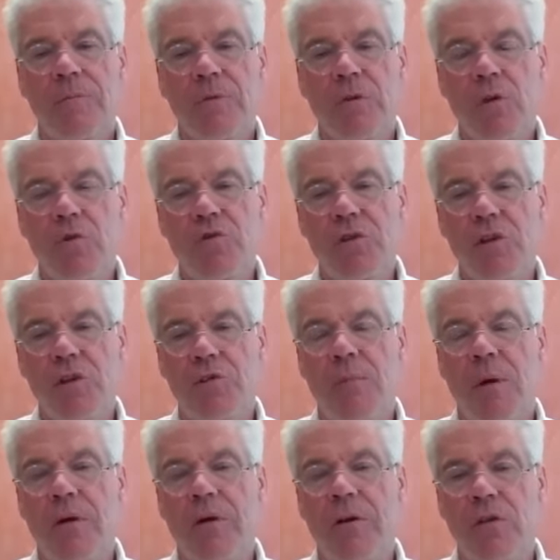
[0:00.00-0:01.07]
use of these
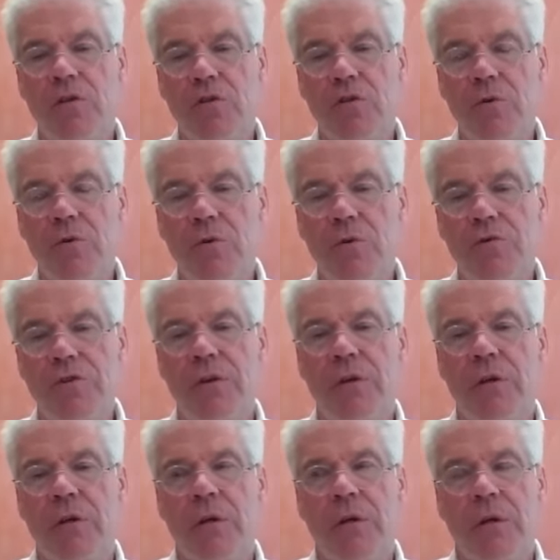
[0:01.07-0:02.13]
marketing tools
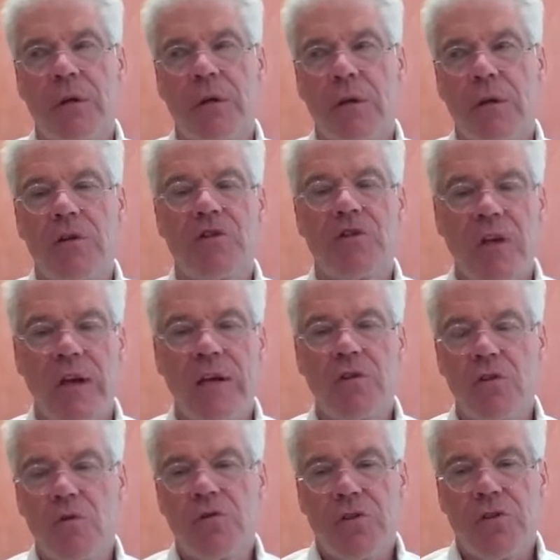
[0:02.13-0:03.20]
and and design
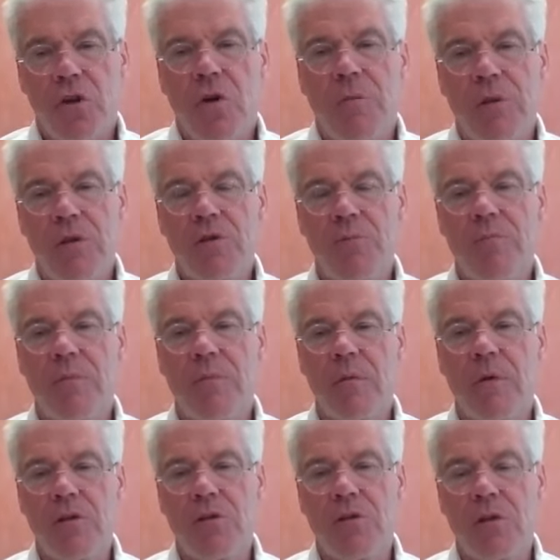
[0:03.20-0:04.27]
tools. Adobe is
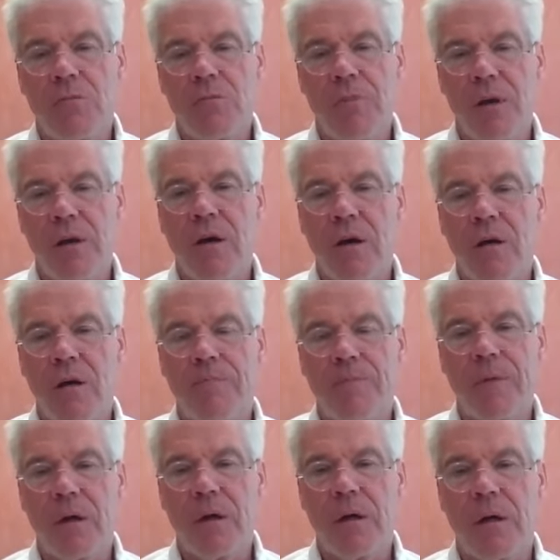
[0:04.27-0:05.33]
is big
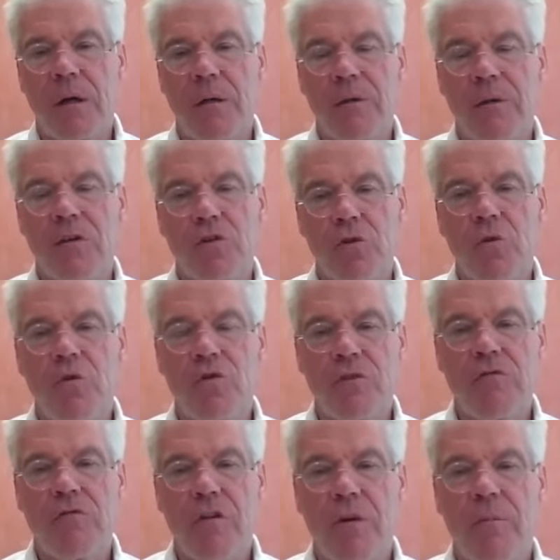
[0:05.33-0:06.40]
on uh, the tools are
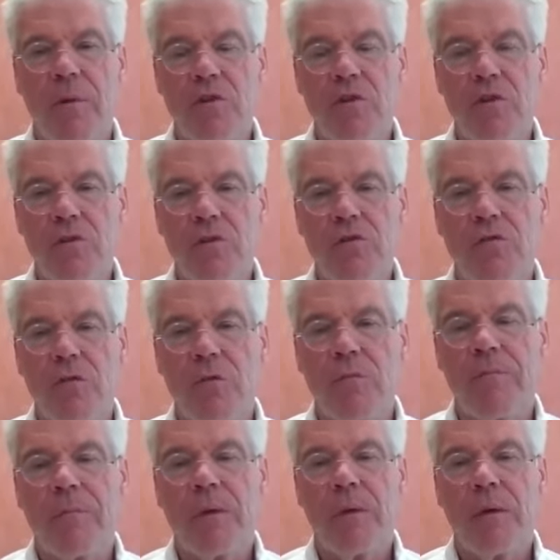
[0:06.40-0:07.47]
very much used
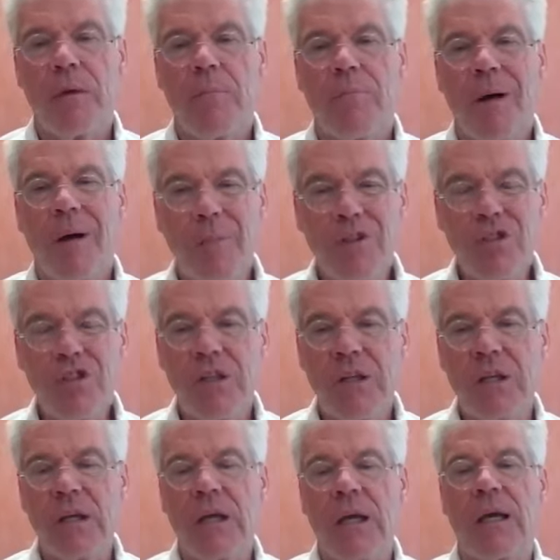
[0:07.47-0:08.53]
for
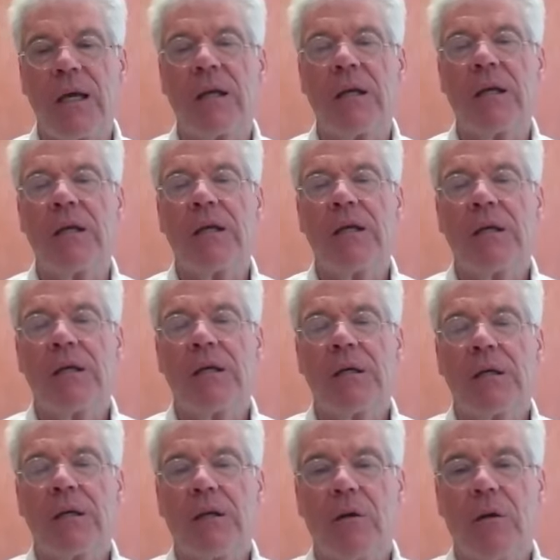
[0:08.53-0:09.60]
publishing and
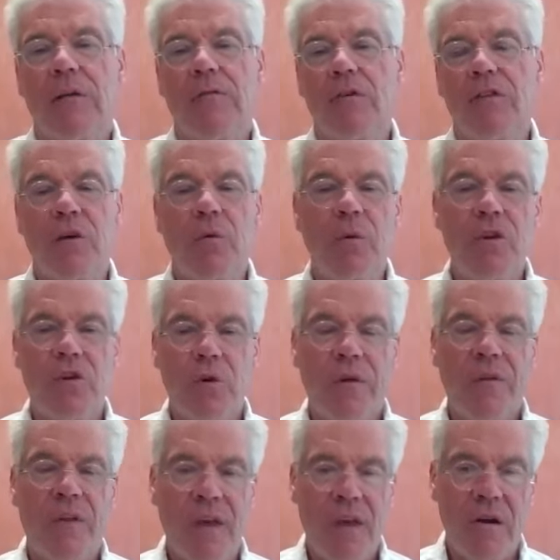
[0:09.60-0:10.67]
you know, everything we do
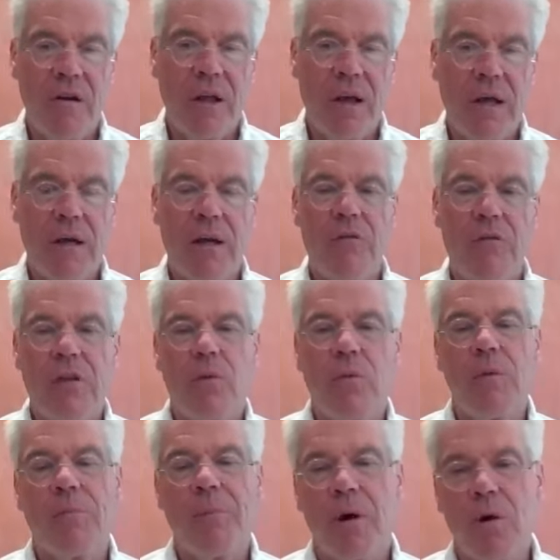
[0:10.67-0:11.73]
on the internet, everything
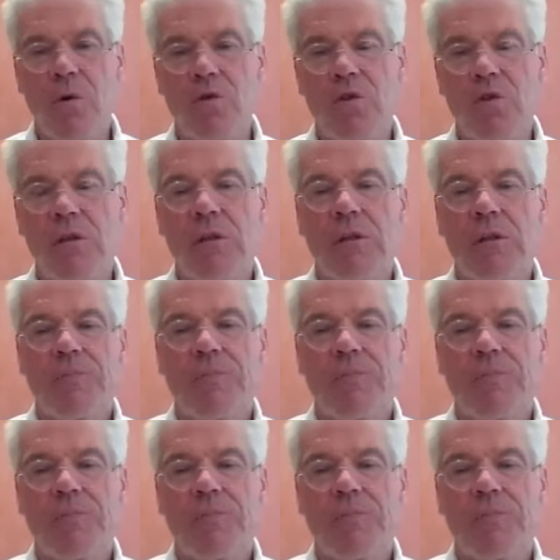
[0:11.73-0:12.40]
we post,